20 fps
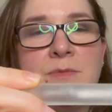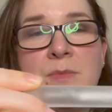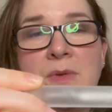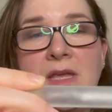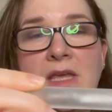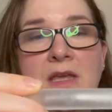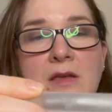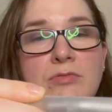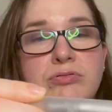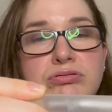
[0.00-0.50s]

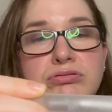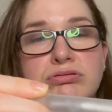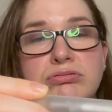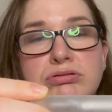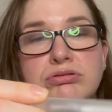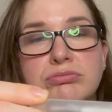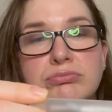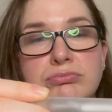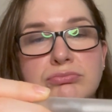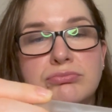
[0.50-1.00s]
me
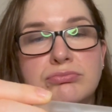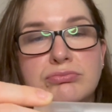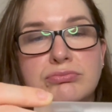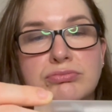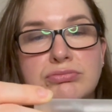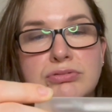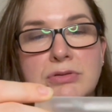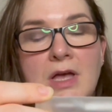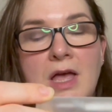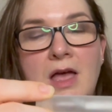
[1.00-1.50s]

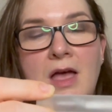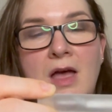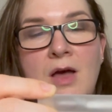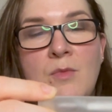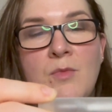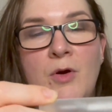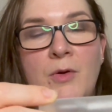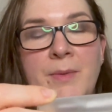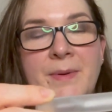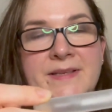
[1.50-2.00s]

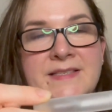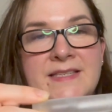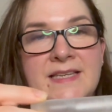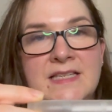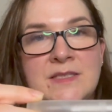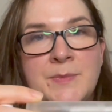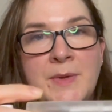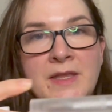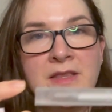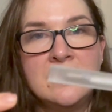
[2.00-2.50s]
probably about
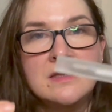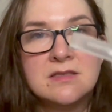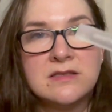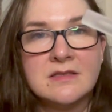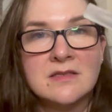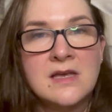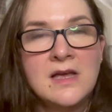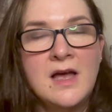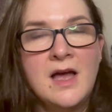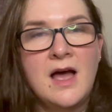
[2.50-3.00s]
6
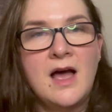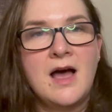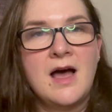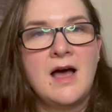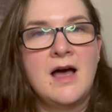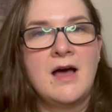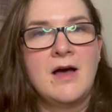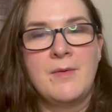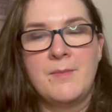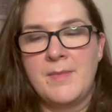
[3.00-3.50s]
months.
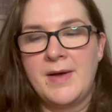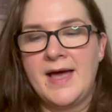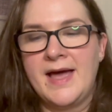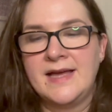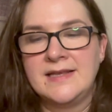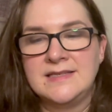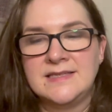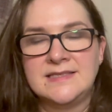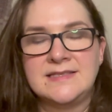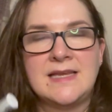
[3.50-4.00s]

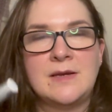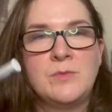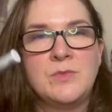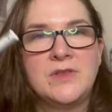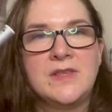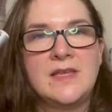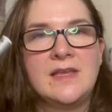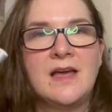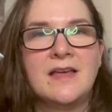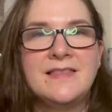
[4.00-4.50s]
And the same with
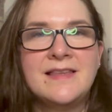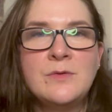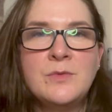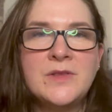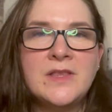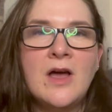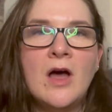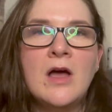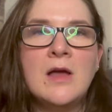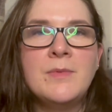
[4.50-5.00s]
I think with
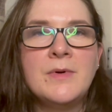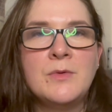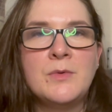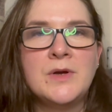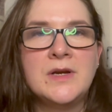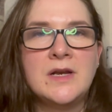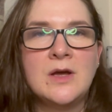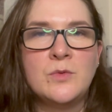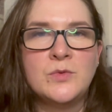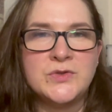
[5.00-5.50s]
the eyebrow
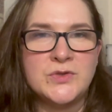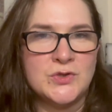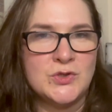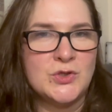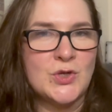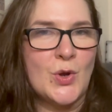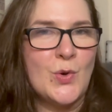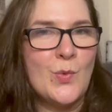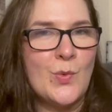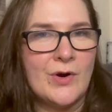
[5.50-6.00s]
one, I wasn't
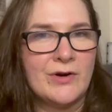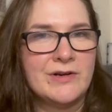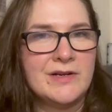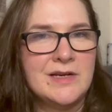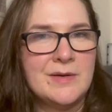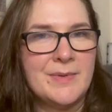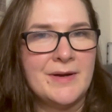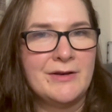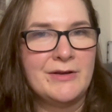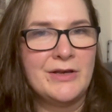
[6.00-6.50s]
so worried
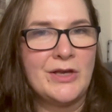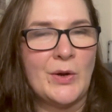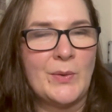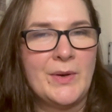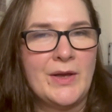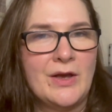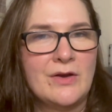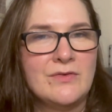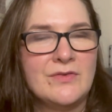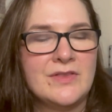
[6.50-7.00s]
about it
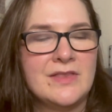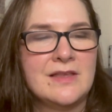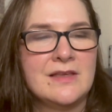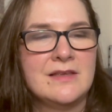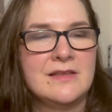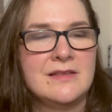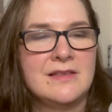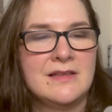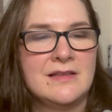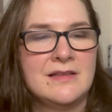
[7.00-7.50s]
going over
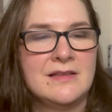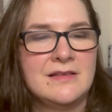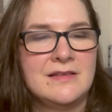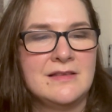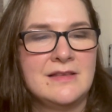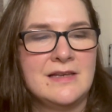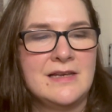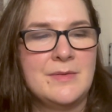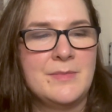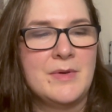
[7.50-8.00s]
the
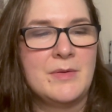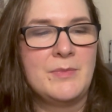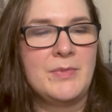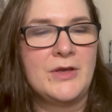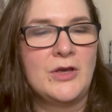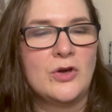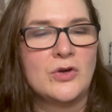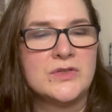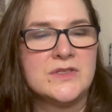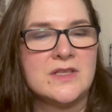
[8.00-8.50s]
limit
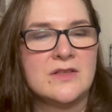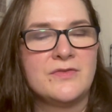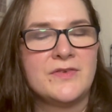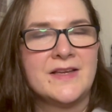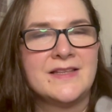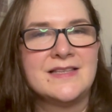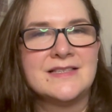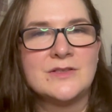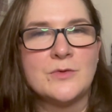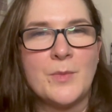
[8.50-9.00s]
because of the
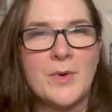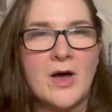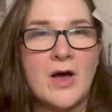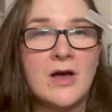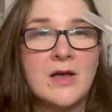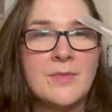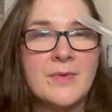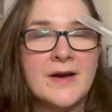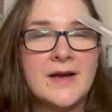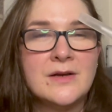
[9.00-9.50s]
fact that it's on my
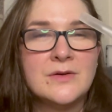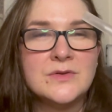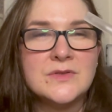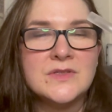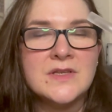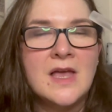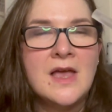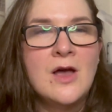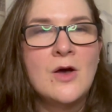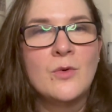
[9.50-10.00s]
eyebrows,
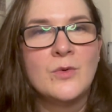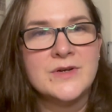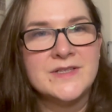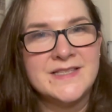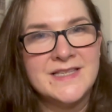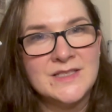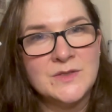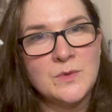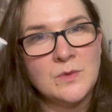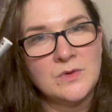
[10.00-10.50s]
whereas
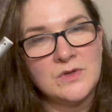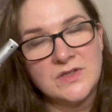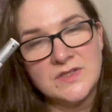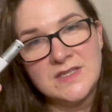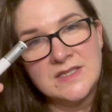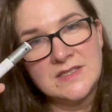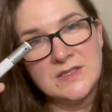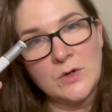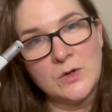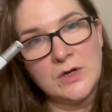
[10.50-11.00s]
this one, because
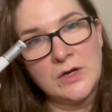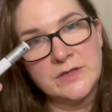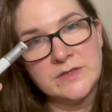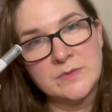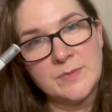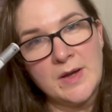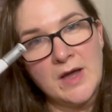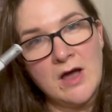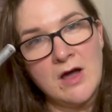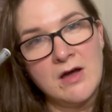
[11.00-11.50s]
it's so close
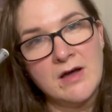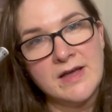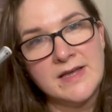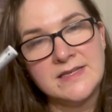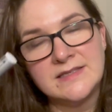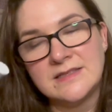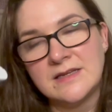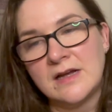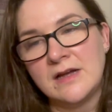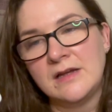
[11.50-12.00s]
to my
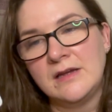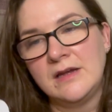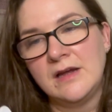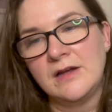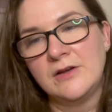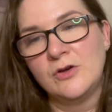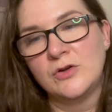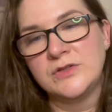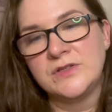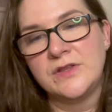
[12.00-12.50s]
eyes, I
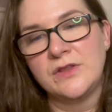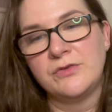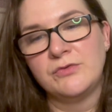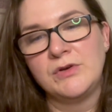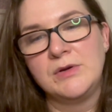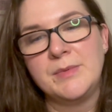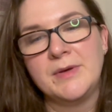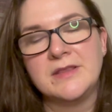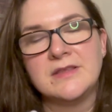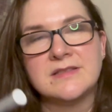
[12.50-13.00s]
got to the
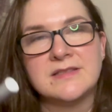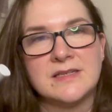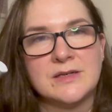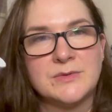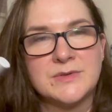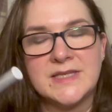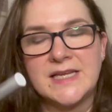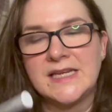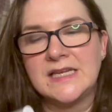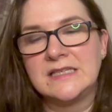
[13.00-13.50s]
3 months and I
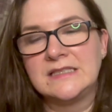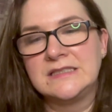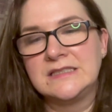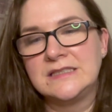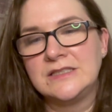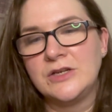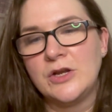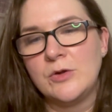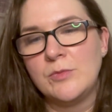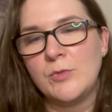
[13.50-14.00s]
was like, oh,
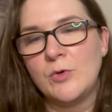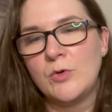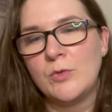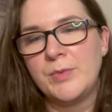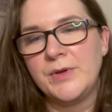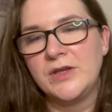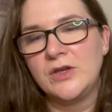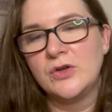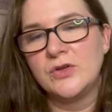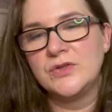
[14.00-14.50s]
no more,
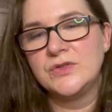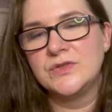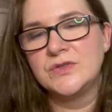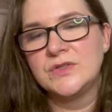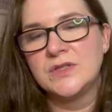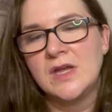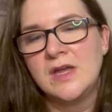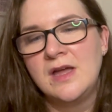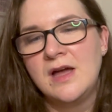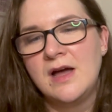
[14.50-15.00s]

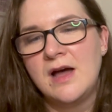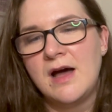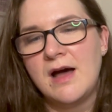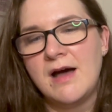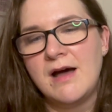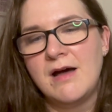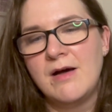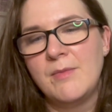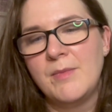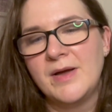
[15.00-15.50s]
because
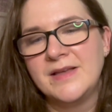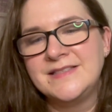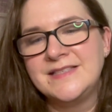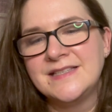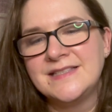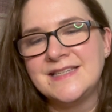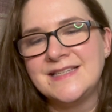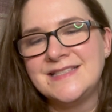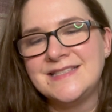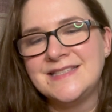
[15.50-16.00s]
it
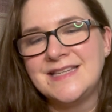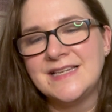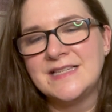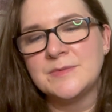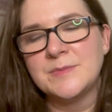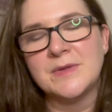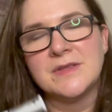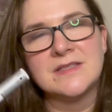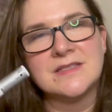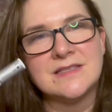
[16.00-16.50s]
does say 6
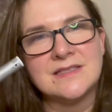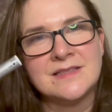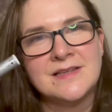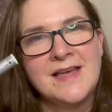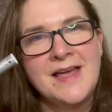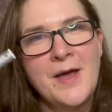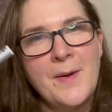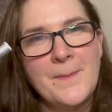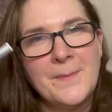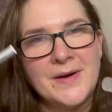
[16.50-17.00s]
months,
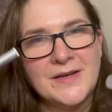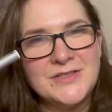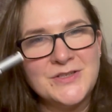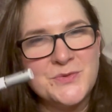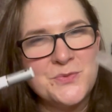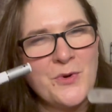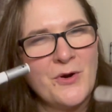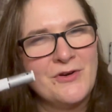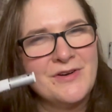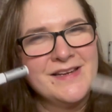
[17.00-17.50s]
but I
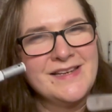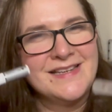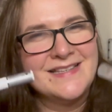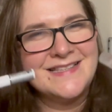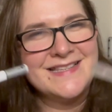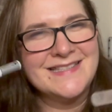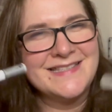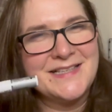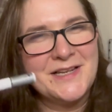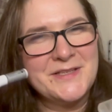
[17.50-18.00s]
just worry because
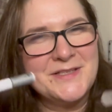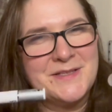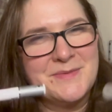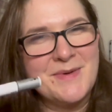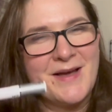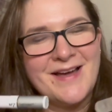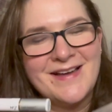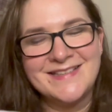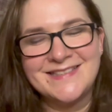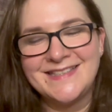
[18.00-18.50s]
it's close to
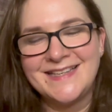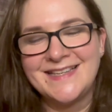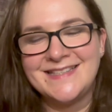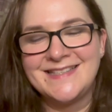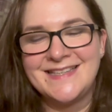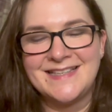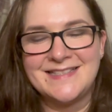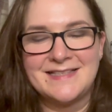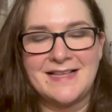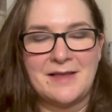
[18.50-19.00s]
my eyes in case
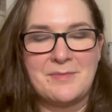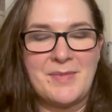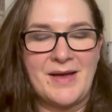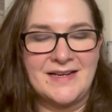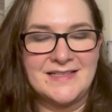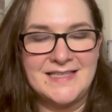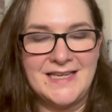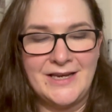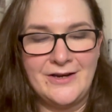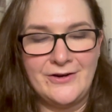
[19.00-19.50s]
it gets like
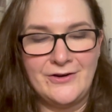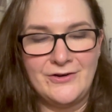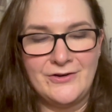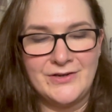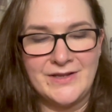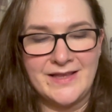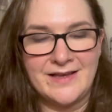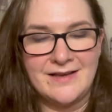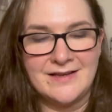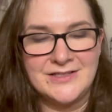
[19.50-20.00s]
bacteria and
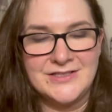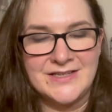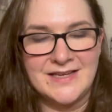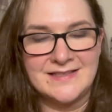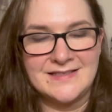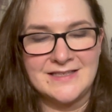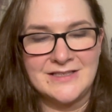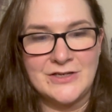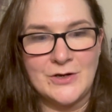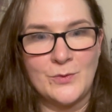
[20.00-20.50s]
all that kind of
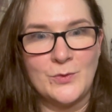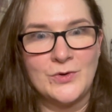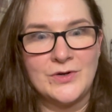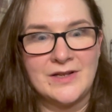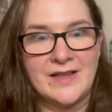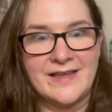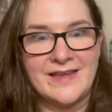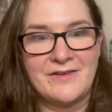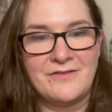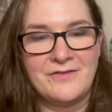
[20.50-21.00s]
jazz. I don't want
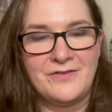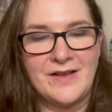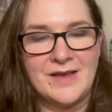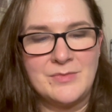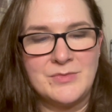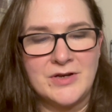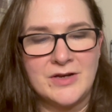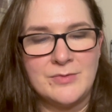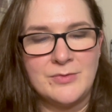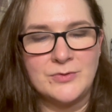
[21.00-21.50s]
like
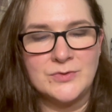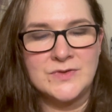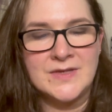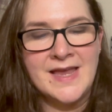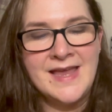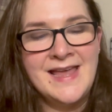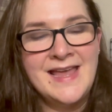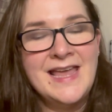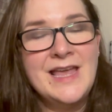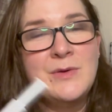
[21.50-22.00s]
inflamed eyeballs.
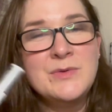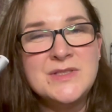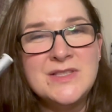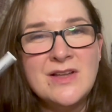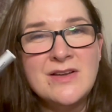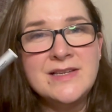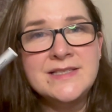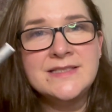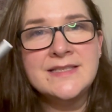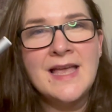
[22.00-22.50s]
It was
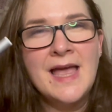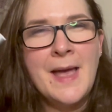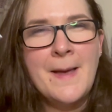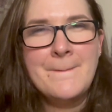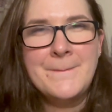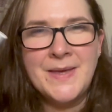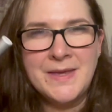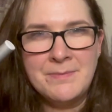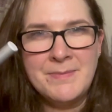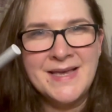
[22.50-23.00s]
nice,
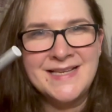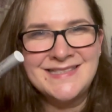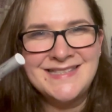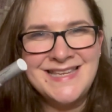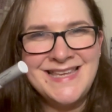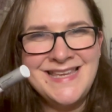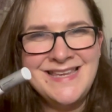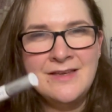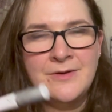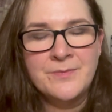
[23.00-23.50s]
bit
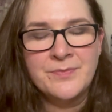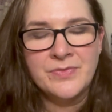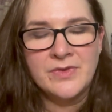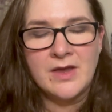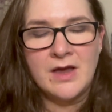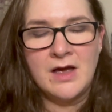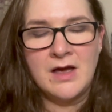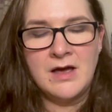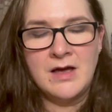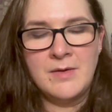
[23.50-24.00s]
messy.
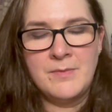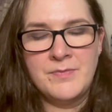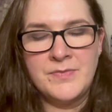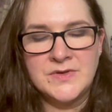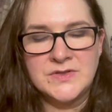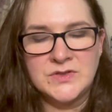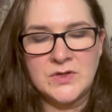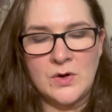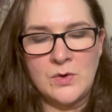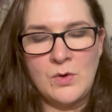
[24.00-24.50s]

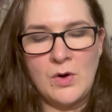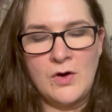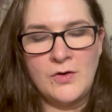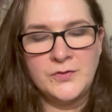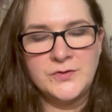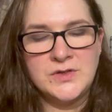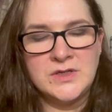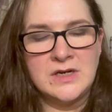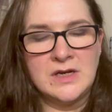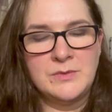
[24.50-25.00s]
So
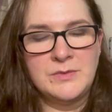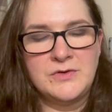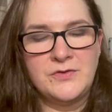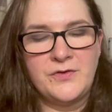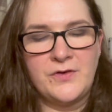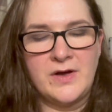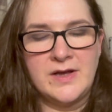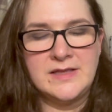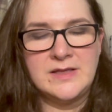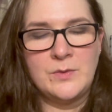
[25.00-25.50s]
often I would
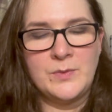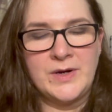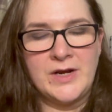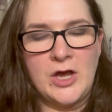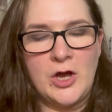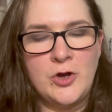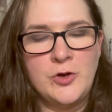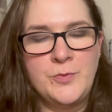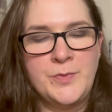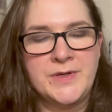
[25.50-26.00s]
find that when I
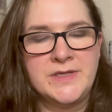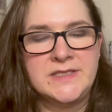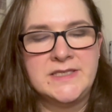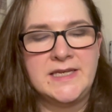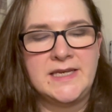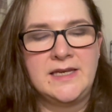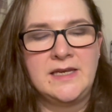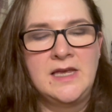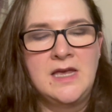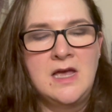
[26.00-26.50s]
opened
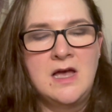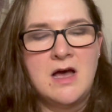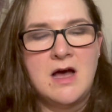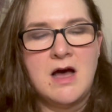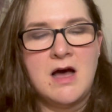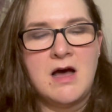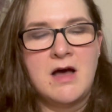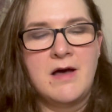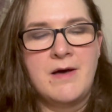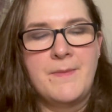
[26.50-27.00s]
it
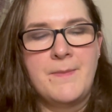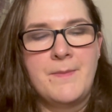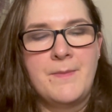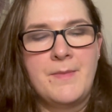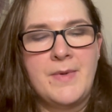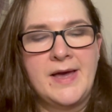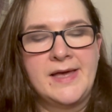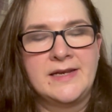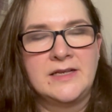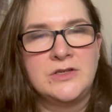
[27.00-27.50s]

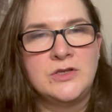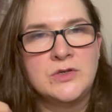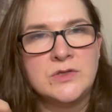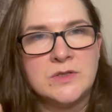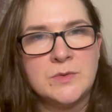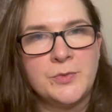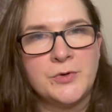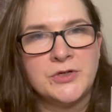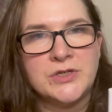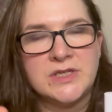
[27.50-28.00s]
and I used
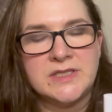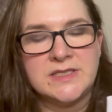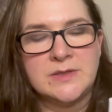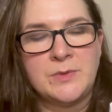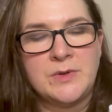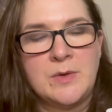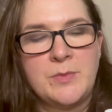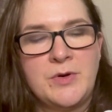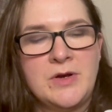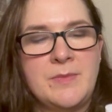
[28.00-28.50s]
the product, and
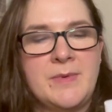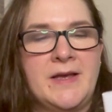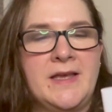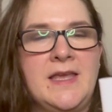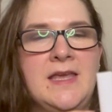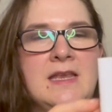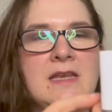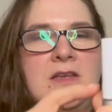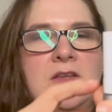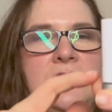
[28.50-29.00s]
when I put it back
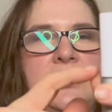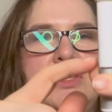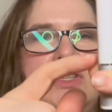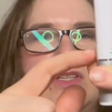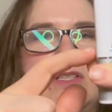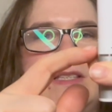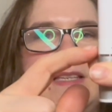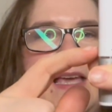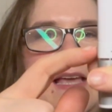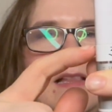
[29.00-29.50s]
in, you
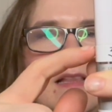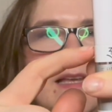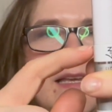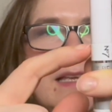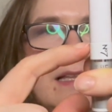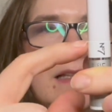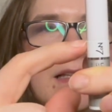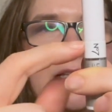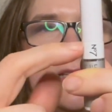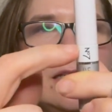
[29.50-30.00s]
just get like
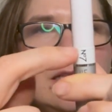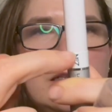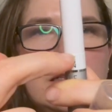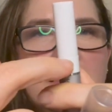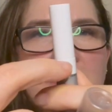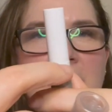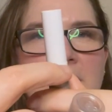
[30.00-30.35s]
a little